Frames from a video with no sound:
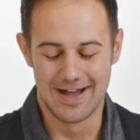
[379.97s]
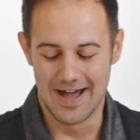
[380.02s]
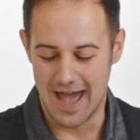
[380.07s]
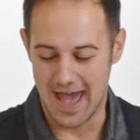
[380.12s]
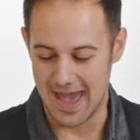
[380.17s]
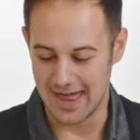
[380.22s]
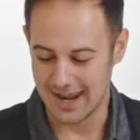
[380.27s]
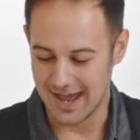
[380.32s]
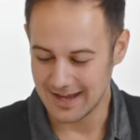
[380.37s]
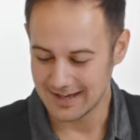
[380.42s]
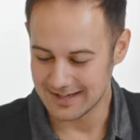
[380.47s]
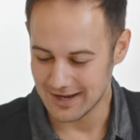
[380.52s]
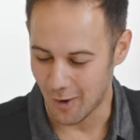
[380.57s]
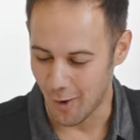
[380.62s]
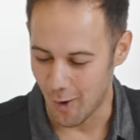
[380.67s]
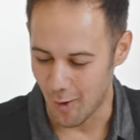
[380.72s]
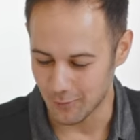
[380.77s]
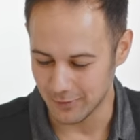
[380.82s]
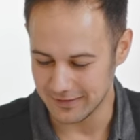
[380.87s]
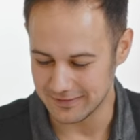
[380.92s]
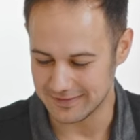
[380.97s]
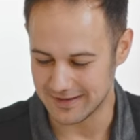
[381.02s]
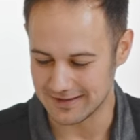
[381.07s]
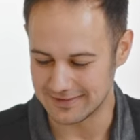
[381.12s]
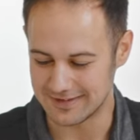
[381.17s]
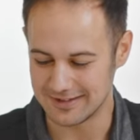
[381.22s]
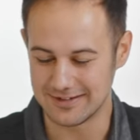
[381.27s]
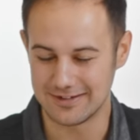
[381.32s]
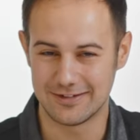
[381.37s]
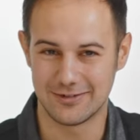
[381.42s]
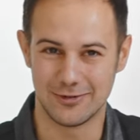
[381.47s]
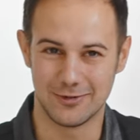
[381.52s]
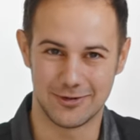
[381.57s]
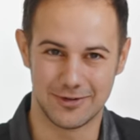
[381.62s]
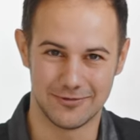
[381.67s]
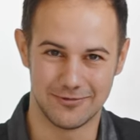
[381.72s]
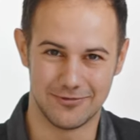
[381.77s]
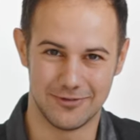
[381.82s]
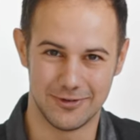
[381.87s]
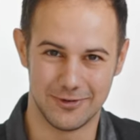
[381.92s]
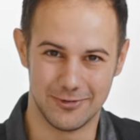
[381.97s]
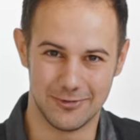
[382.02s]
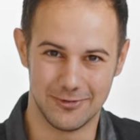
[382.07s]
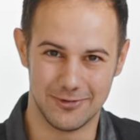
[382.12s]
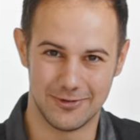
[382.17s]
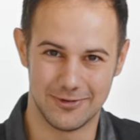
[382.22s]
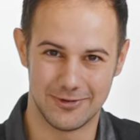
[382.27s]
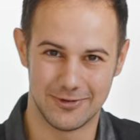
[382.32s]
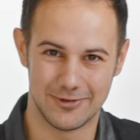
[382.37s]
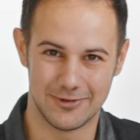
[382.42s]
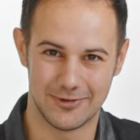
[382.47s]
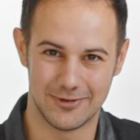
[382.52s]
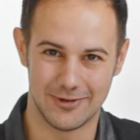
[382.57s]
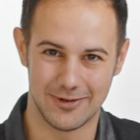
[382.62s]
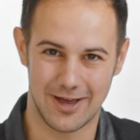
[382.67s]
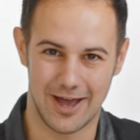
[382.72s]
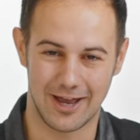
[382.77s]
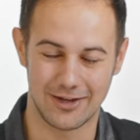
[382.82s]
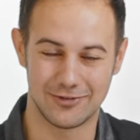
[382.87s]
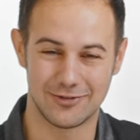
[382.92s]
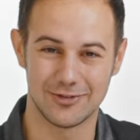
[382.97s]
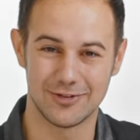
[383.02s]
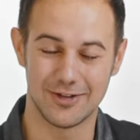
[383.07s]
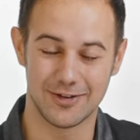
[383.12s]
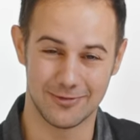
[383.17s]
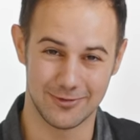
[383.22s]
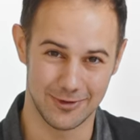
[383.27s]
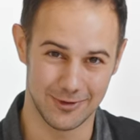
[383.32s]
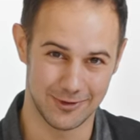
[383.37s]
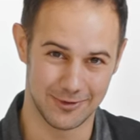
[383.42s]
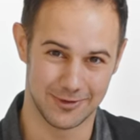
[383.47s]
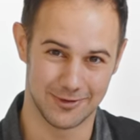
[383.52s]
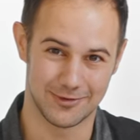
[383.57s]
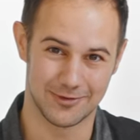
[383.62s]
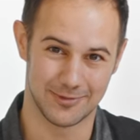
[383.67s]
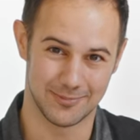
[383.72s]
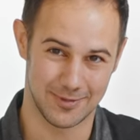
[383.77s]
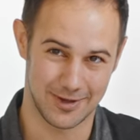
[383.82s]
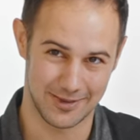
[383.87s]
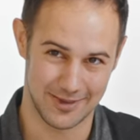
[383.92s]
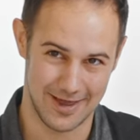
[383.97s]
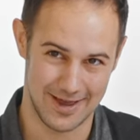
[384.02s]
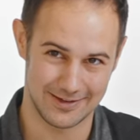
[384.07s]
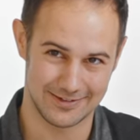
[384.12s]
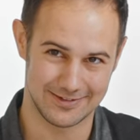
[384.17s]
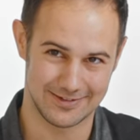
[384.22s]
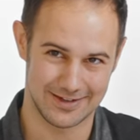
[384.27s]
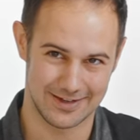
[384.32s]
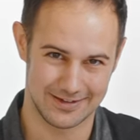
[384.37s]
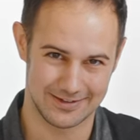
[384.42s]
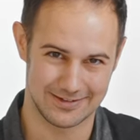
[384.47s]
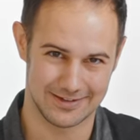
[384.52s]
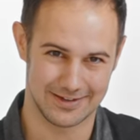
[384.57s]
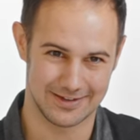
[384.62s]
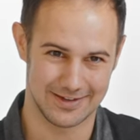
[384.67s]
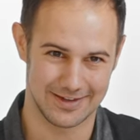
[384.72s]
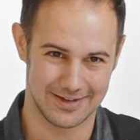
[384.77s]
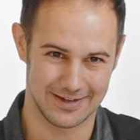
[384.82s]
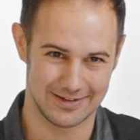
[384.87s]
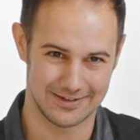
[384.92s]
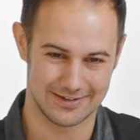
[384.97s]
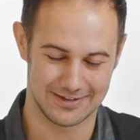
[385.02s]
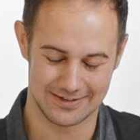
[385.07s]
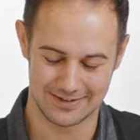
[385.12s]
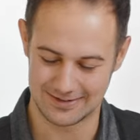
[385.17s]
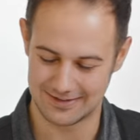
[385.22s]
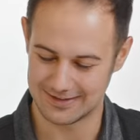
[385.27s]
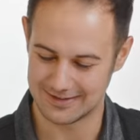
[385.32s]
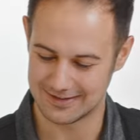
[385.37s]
And I always get these two confused. I should have learned from my last tasting that I did.